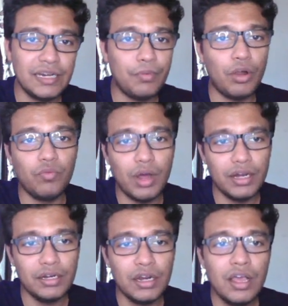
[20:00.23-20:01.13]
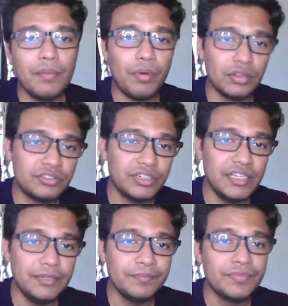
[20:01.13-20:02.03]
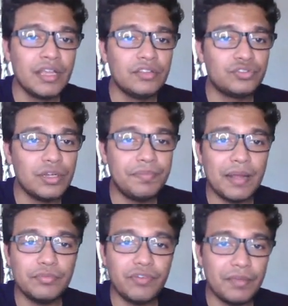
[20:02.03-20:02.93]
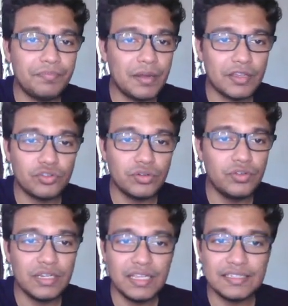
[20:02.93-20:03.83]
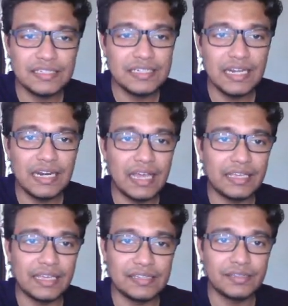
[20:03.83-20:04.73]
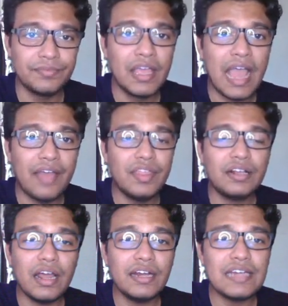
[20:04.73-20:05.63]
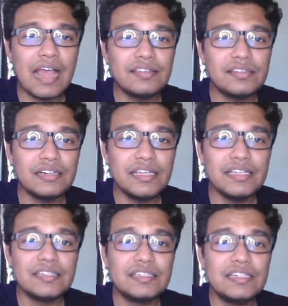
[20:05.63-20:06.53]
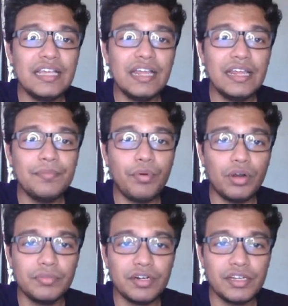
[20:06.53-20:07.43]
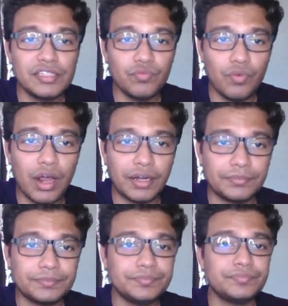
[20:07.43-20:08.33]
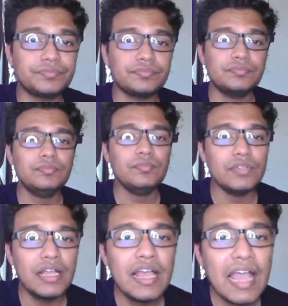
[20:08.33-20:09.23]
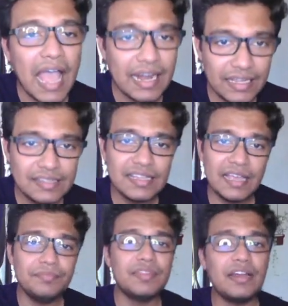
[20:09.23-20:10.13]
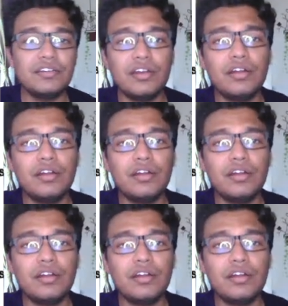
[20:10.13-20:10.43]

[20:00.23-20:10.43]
pol 1, pol 3, 3' to 5' exonuclease DNA ligase. And the correct answer is DNA polymerase 1. An enzyme that